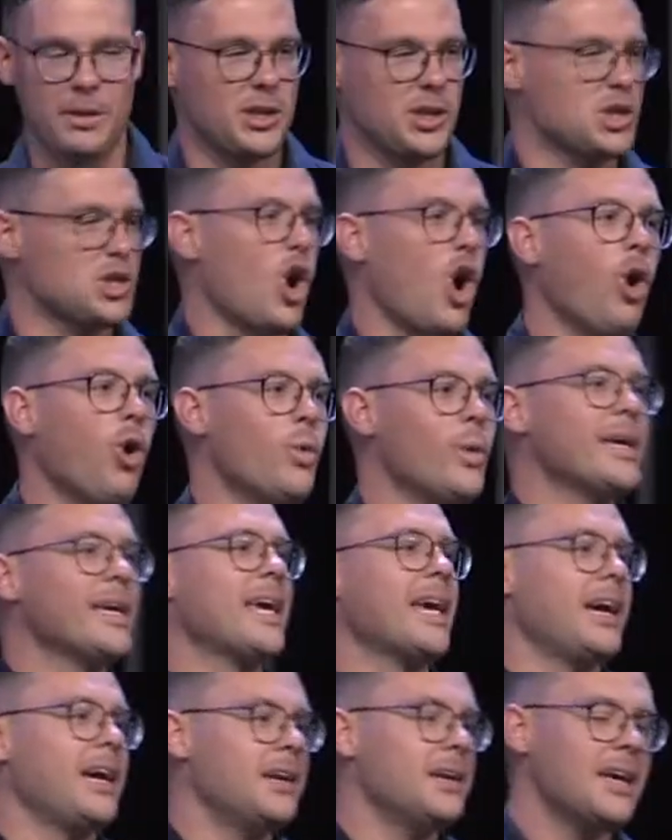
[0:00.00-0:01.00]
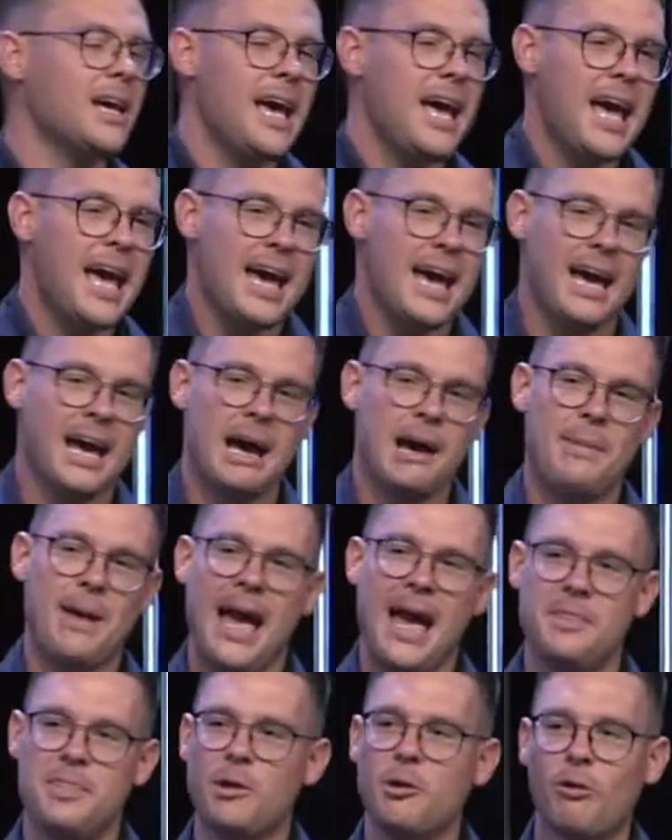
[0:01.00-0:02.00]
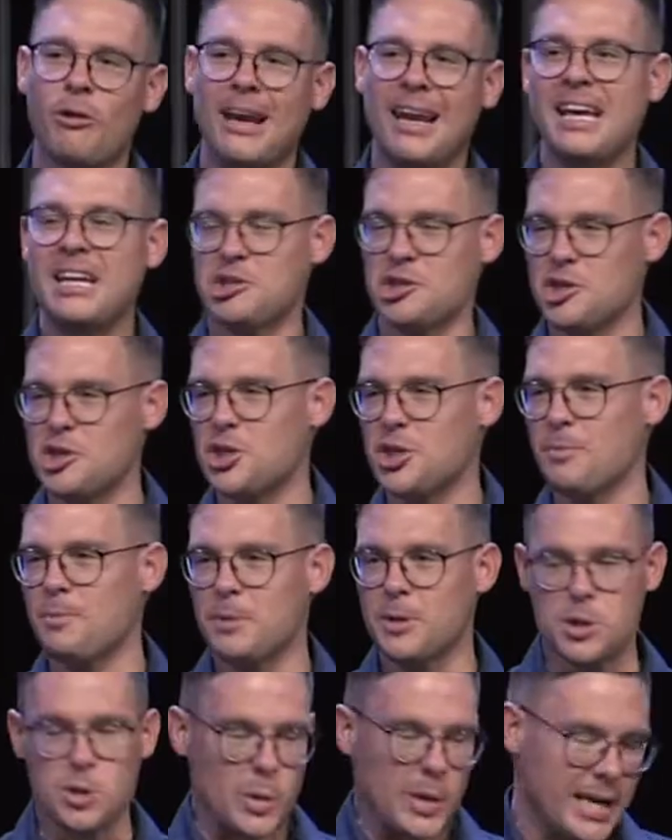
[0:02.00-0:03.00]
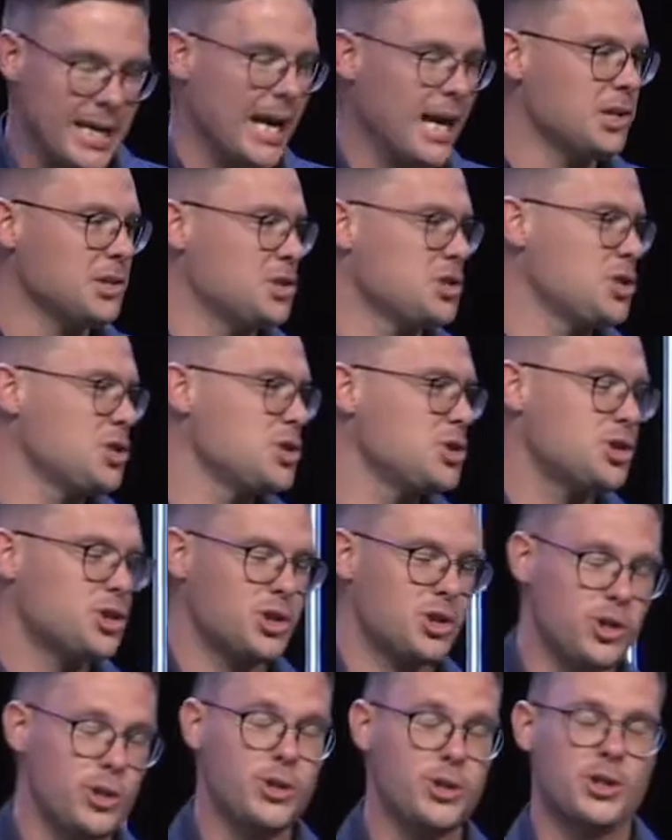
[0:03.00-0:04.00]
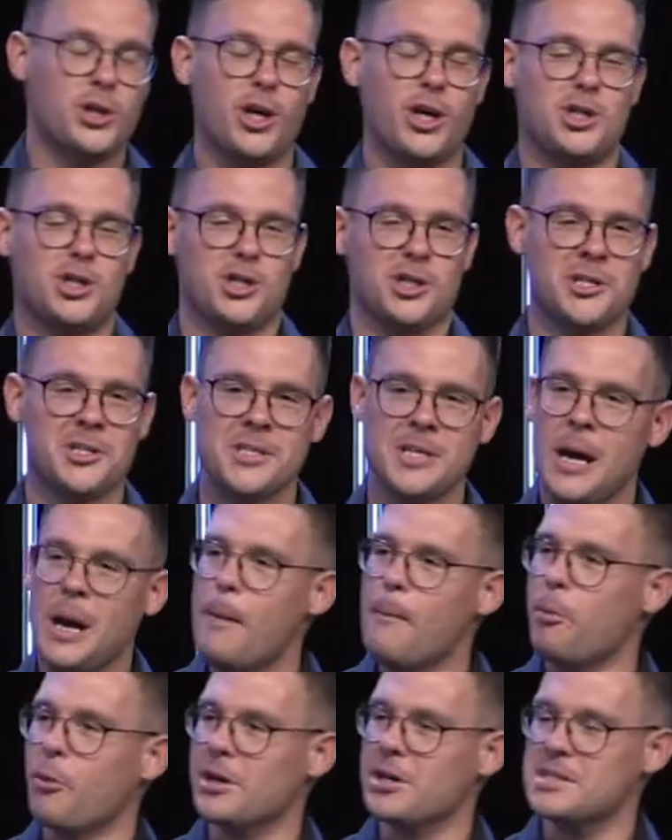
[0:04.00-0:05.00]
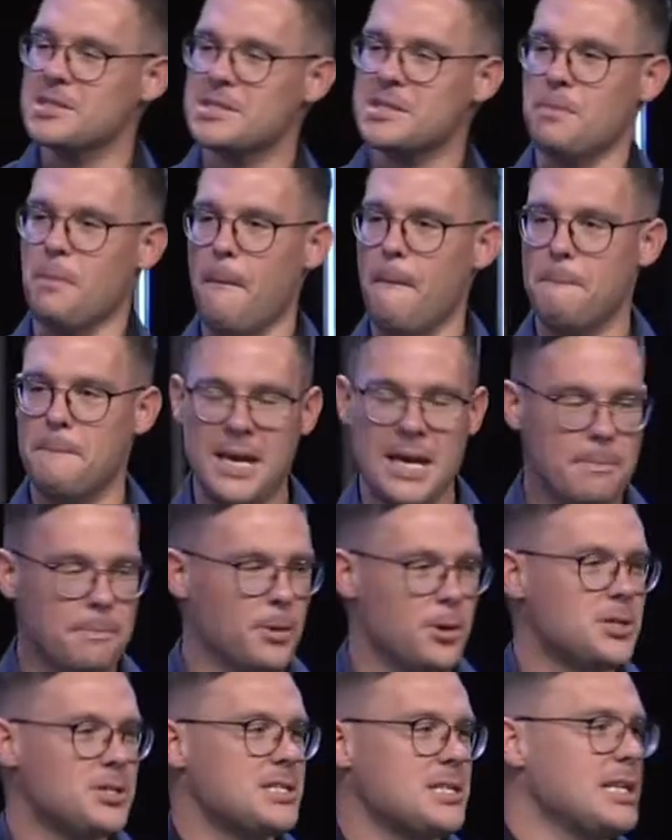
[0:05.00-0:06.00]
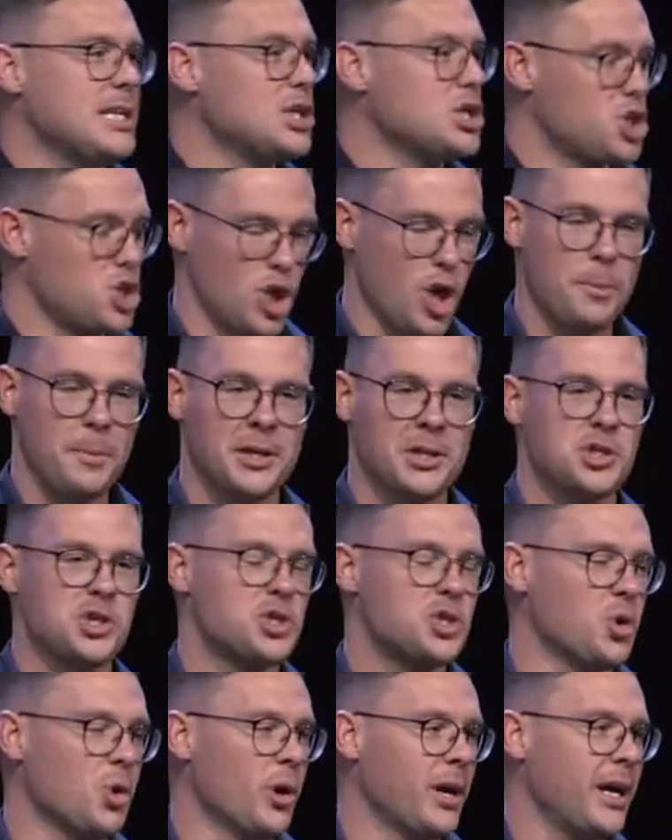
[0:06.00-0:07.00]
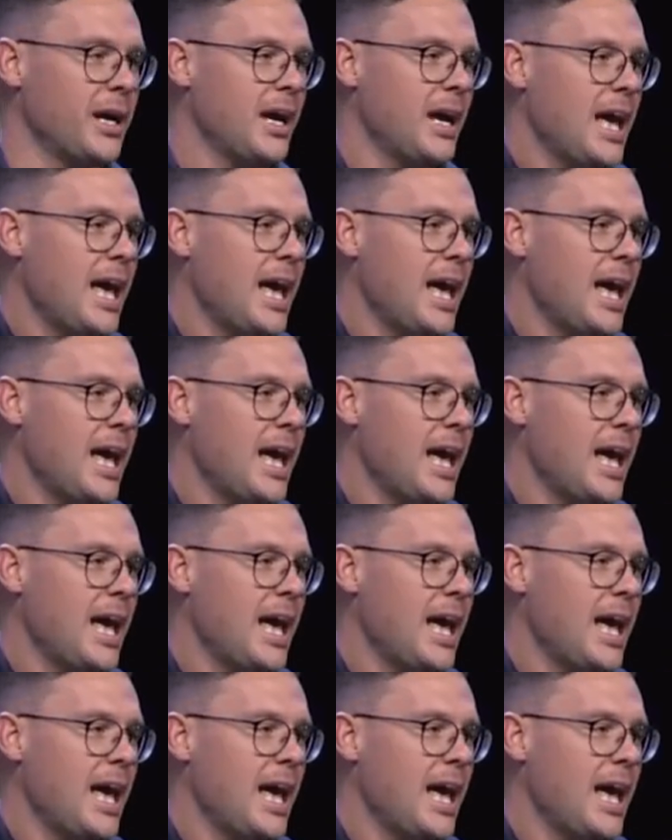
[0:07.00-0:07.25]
this whole weekend, um, and the relationship between our two Two churches brings me personally so much joy.